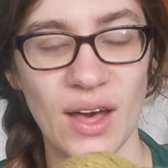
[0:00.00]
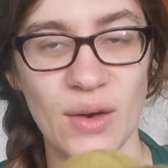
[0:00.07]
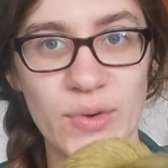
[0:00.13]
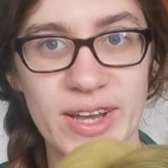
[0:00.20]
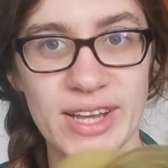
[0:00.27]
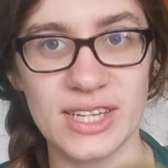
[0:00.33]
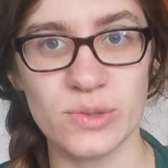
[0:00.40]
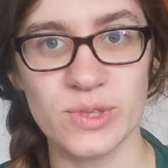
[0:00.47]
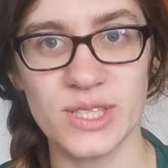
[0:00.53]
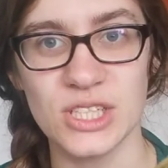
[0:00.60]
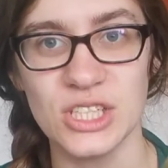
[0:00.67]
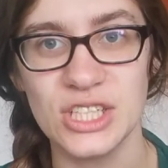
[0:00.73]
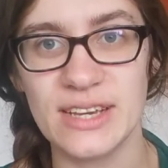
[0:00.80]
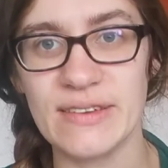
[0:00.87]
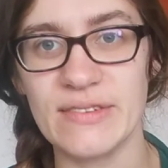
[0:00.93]
which was
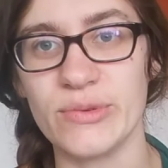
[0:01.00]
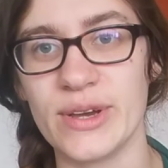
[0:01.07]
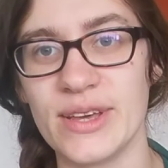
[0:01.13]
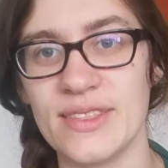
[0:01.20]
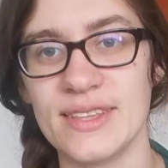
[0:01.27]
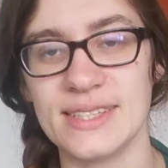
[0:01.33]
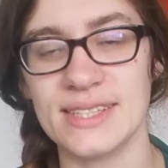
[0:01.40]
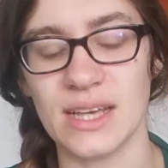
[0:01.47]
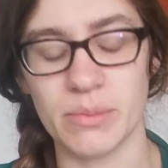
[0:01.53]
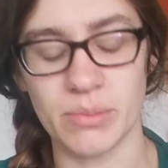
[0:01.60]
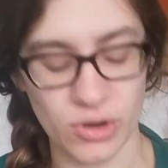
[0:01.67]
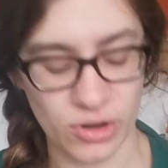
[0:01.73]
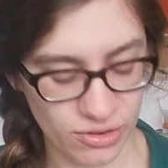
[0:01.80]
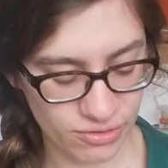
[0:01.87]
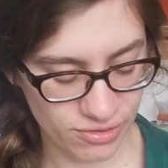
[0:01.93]
achieved with
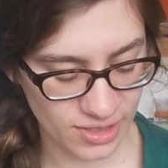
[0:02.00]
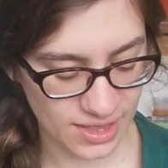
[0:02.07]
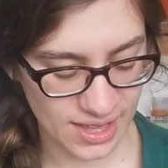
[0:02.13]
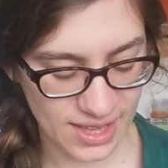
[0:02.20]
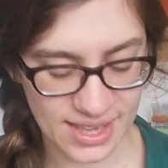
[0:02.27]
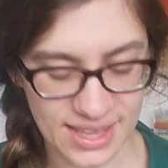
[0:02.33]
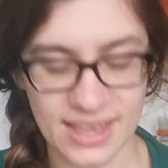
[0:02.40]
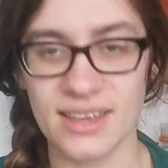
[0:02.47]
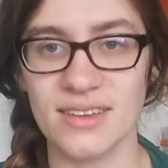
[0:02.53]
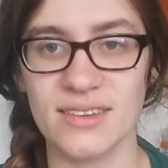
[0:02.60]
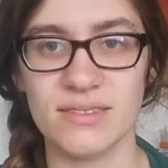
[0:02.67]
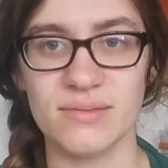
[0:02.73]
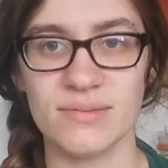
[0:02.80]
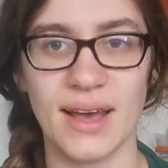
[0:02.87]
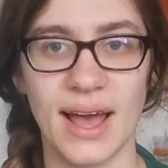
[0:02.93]
some of the
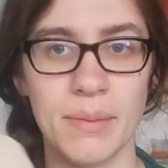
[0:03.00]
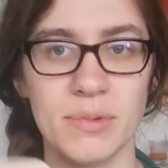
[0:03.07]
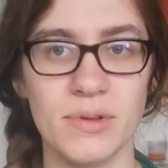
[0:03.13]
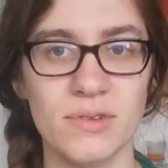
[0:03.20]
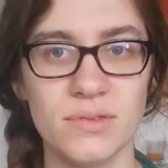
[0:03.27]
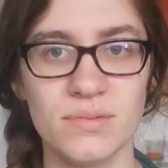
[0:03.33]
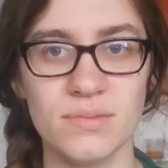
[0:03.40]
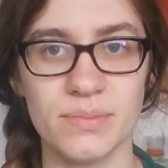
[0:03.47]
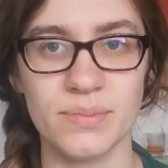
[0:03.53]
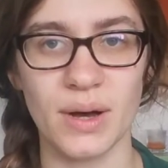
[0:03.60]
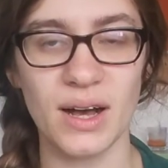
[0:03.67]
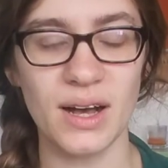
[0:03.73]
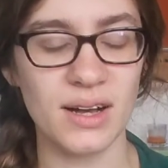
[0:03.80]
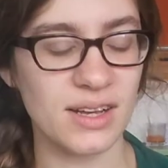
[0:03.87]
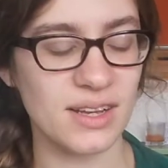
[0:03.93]
apple
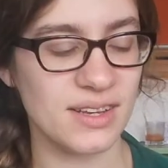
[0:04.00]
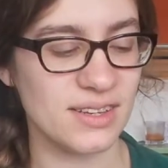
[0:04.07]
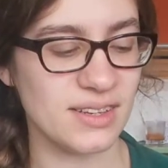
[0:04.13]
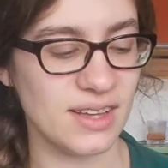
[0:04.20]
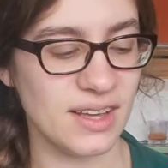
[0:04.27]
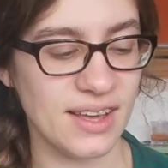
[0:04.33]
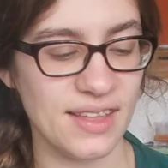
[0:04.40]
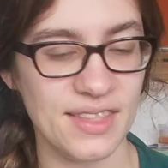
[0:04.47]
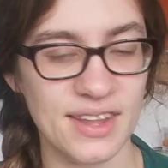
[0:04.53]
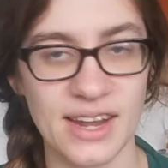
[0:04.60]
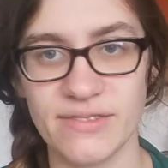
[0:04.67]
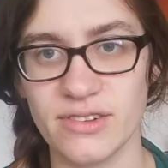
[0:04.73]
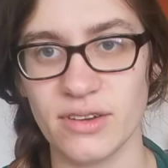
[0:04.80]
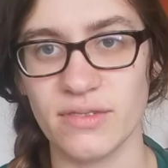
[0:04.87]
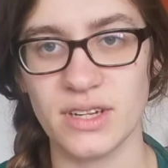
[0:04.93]
bark, the
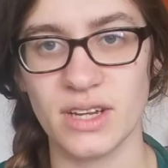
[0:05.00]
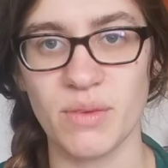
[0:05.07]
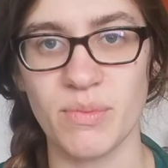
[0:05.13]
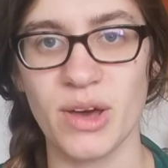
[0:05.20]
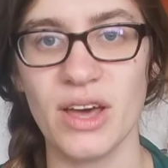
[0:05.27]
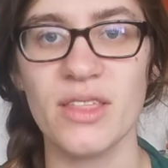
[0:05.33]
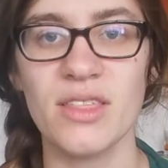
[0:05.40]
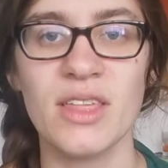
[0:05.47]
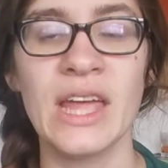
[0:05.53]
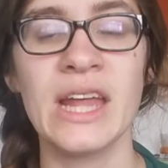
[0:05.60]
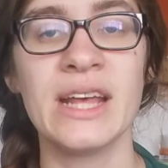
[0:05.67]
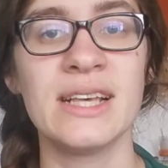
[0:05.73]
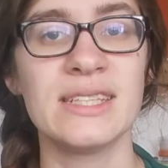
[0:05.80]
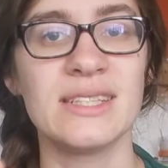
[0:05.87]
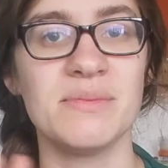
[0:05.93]
leftover dye bath,
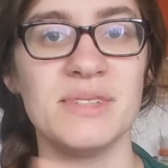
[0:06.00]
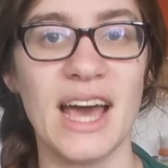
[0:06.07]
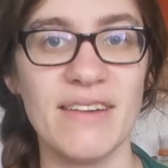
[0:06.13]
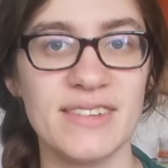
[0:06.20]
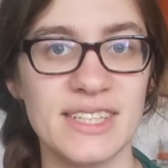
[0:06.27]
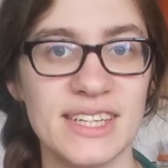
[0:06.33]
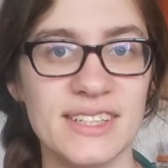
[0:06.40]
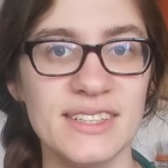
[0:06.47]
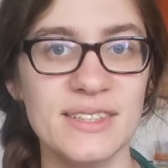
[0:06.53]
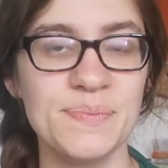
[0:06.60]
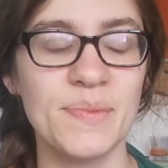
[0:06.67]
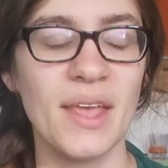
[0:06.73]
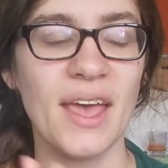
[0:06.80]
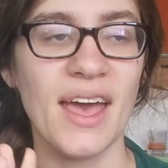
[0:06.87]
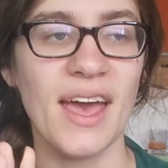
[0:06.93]
some daffodil,
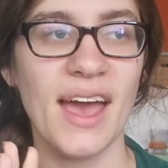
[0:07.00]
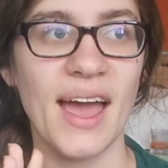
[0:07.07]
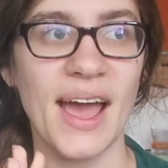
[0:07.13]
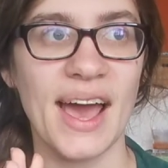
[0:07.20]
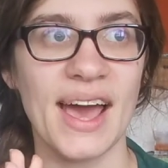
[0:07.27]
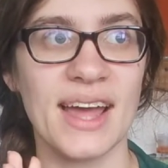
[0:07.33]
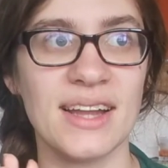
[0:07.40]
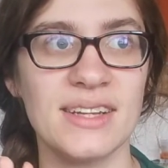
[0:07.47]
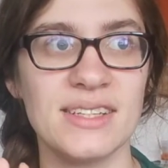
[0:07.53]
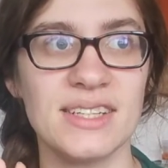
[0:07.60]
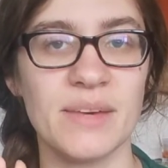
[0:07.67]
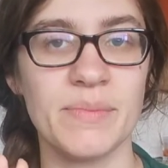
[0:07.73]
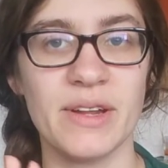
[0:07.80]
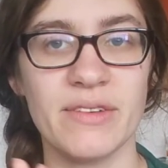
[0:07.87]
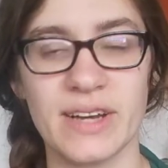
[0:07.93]
and
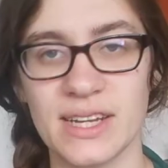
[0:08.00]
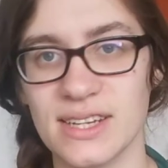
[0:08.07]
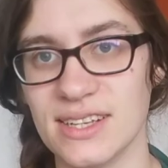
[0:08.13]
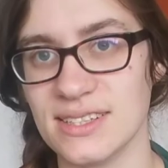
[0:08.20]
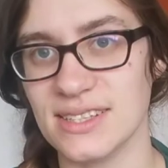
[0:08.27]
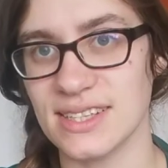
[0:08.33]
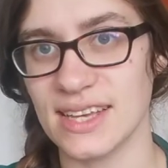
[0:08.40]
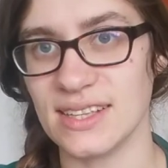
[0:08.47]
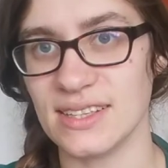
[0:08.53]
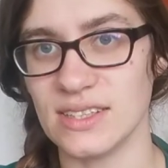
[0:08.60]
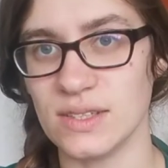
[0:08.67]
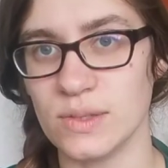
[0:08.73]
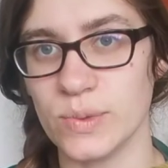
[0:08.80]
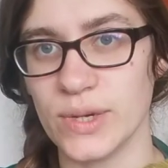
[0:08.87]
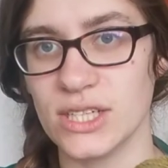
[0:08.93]
a bit of onion
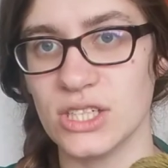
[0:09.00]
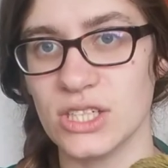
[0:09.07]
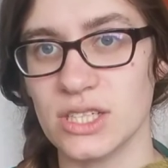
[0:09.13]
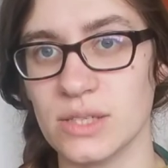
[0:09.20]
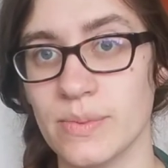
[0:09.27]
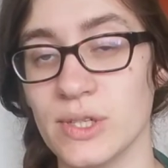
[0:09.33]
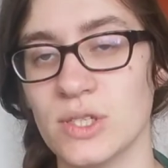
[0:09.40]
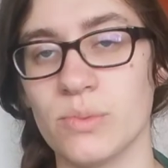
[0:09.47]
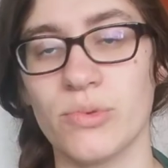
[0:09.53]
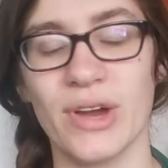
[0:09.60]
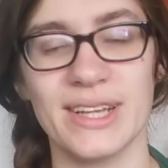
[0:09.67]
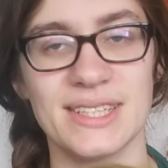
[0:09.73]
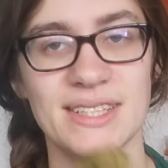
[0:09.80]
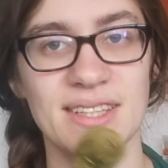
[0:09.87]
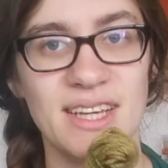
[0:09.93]
skins, which are supposed to
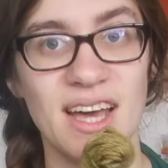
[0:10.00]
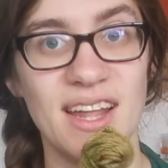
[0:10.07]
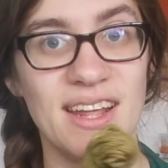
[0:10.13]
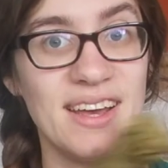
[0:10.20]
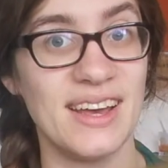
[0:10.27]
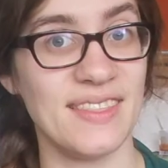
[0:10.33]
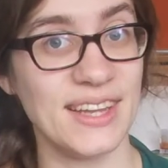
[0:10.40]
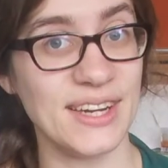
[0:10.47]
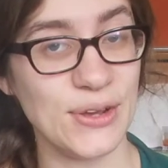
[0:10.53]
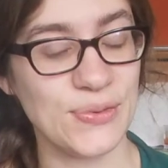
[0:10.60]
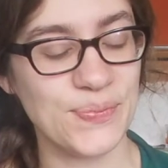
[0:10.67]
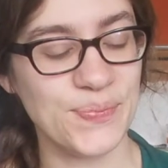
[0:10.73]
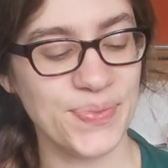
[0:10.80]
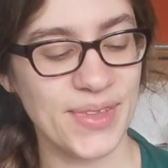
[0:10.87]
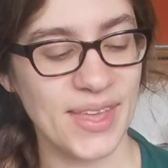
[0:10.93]
brighten the colour, and they do.